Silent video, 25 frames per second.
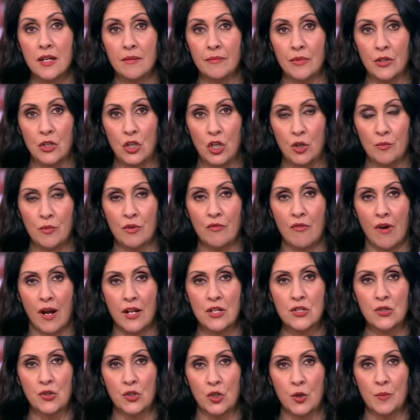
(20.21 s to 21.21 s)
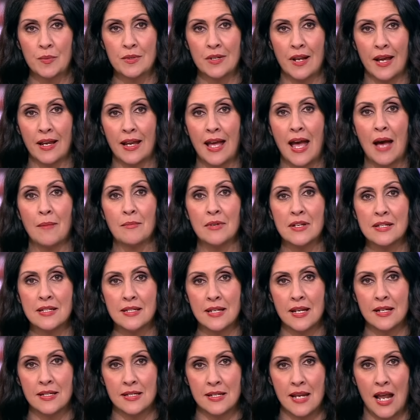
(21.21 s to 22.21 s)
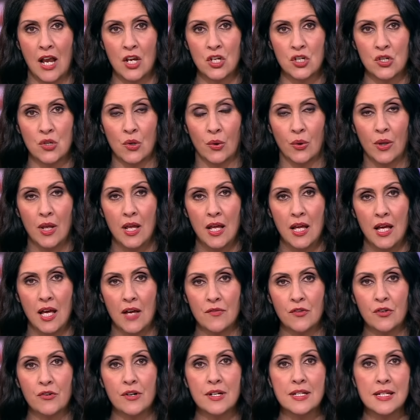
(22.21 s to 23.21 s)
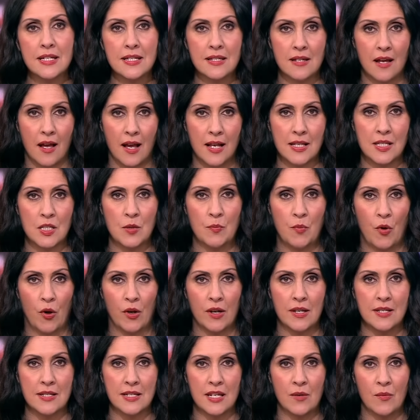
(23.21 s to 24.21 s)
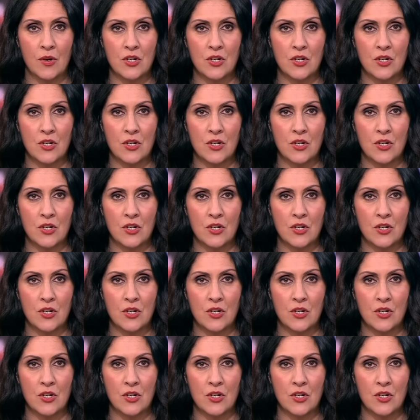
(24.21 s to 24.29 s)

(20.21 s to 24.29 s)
but human rights groups like Amnesty International have criticized the policy,